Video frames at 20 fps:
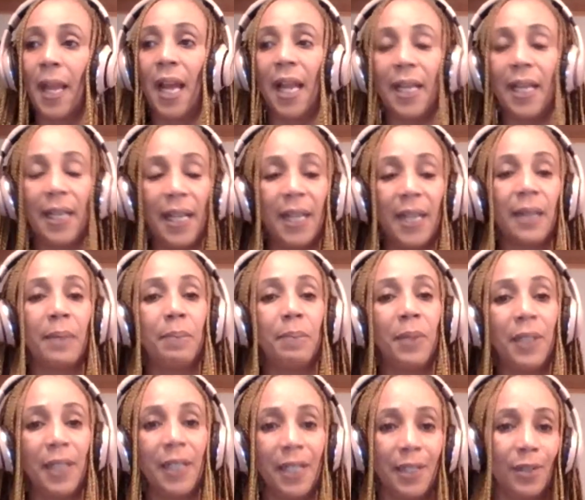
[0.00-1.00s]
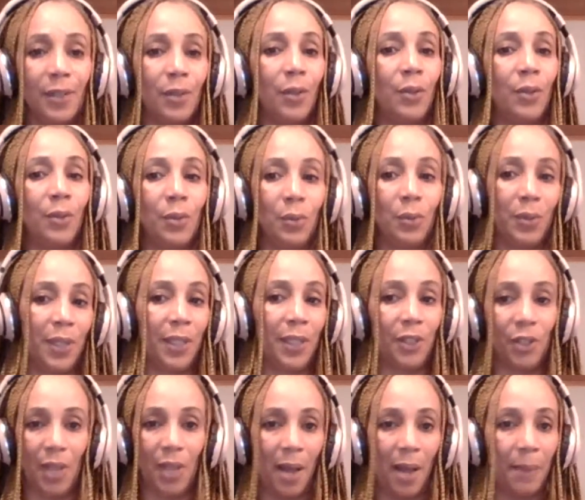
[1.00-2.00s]
And let the police go do their
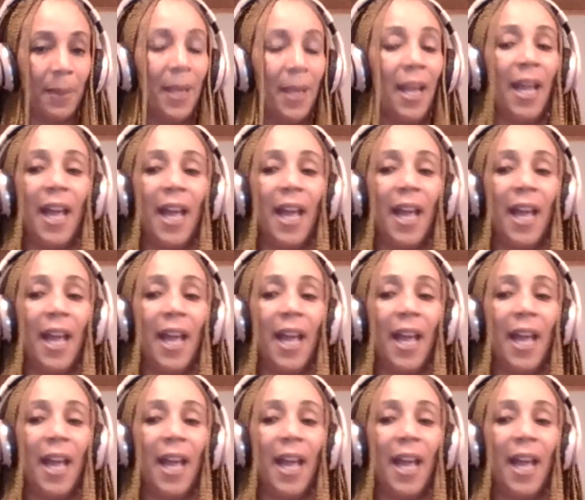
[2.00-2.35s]
job.